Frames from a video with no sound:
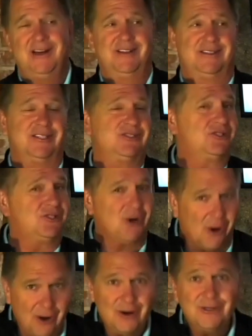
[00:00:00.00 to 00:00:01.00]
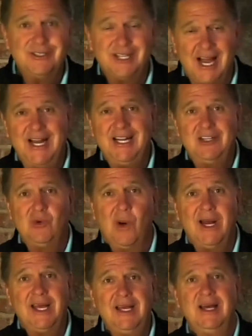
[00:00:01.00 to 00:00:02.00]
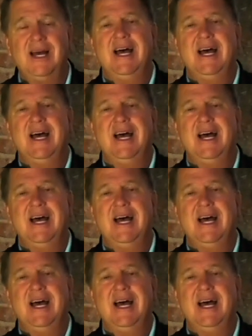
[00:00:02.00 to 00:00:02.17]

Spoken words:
The stars, 80-20.